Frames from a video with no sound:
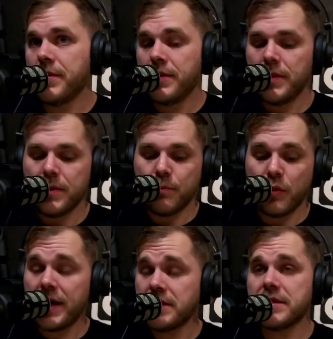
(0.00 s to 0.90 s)

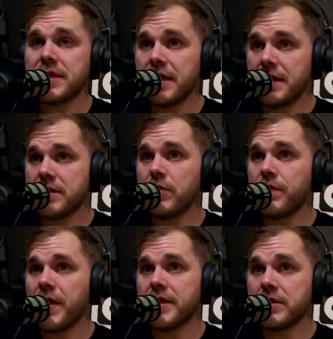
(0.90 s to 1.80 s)
Bryce is saying he's 2
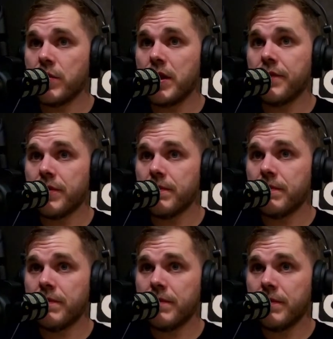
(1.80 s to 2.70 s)
fights away from
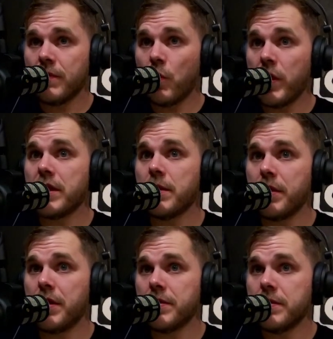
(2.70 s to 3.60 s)
winning the
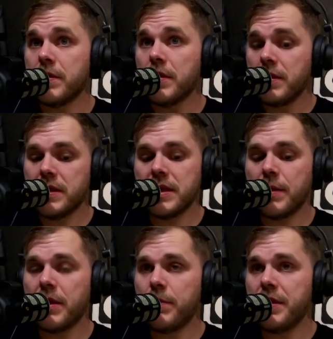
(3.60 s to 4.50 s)
belt. He said, I'm going
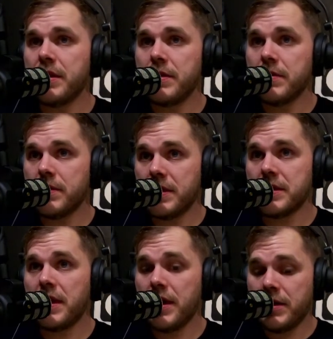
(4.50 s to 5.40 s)
to beat this
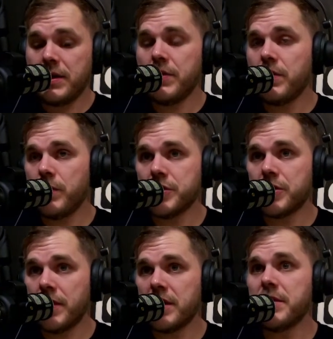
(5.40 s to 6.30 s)
guy, which turned
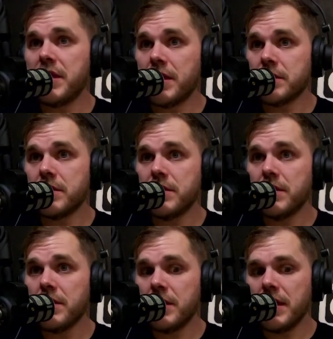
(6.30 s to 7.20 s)
out to be Edson.
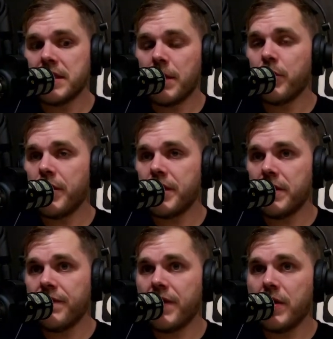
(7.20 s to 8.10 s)
He said, I'm probably going to
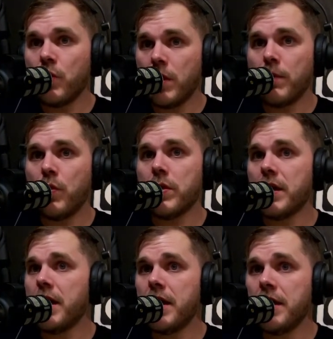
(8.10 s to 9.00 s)
fight one more
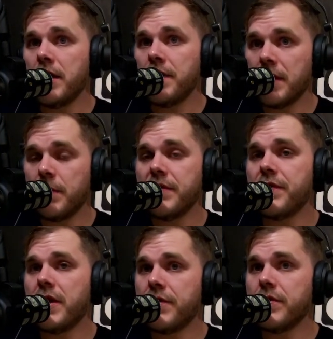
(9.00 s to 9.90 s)
guy, and then I'll be
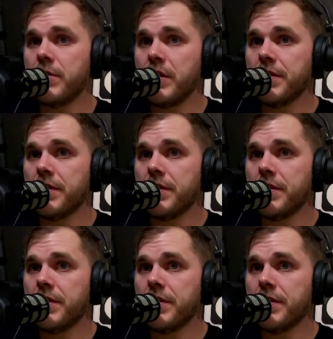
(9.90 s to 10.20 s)
fighting for the belt.